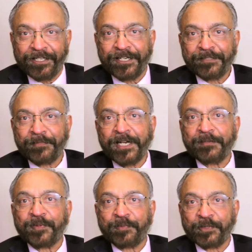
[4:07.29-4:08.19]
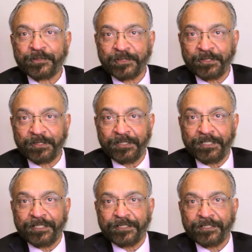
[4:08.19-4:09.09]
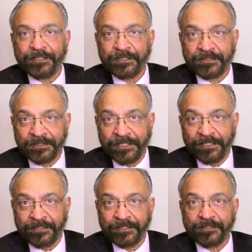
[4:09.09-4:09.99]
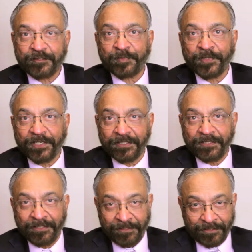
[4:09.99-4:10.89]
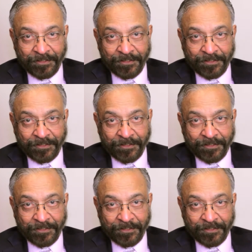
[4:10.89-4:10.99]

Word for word: And my proposal is that in spring,